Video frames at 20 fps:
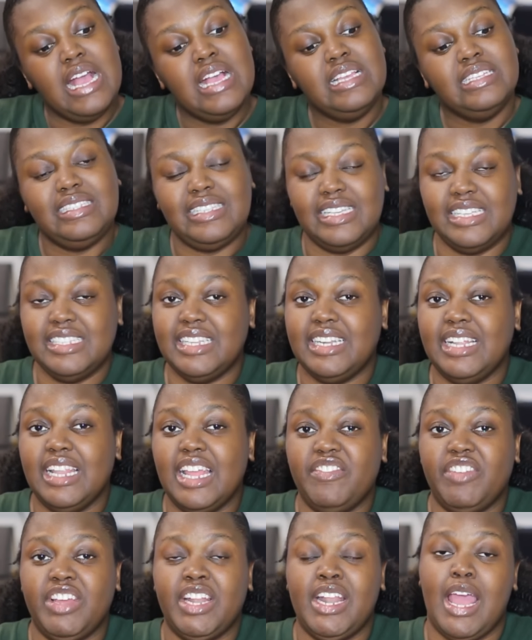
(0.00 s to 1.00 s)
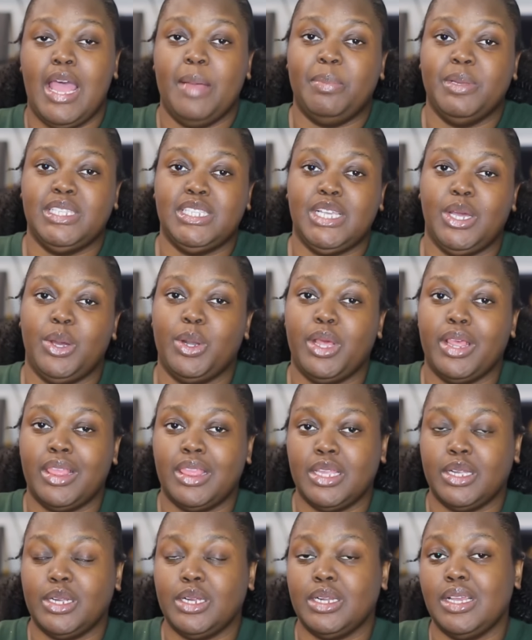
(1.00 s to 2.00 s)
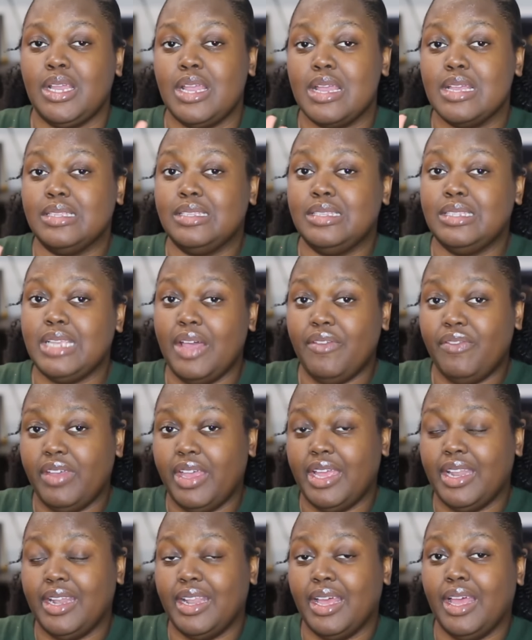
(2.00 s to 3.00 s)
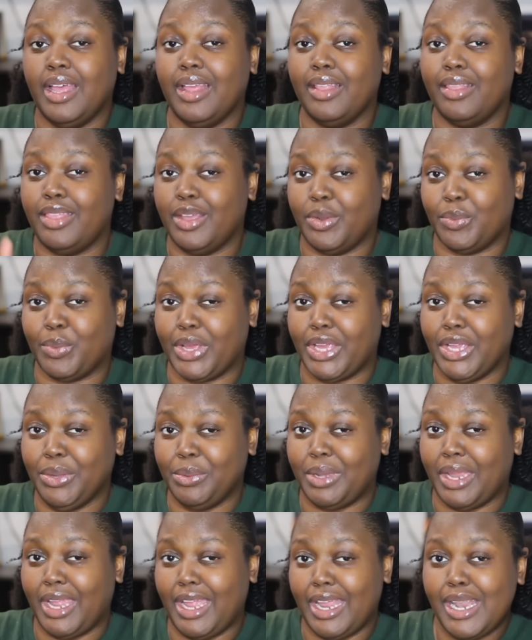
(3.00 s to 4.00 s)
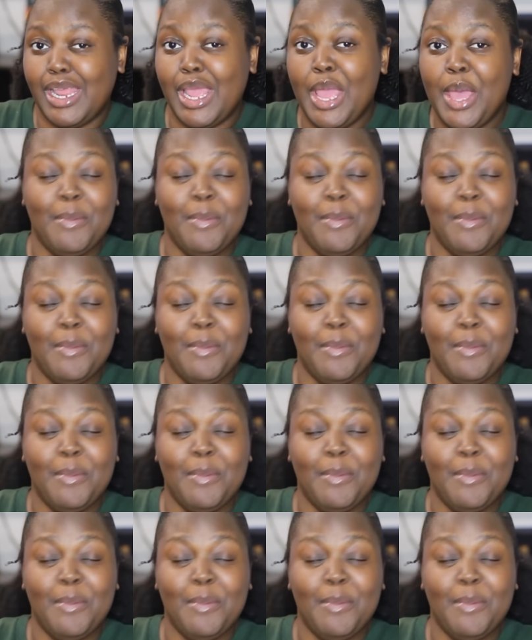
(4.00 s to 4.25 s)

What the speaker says: season 11, episode 37, The Reunion.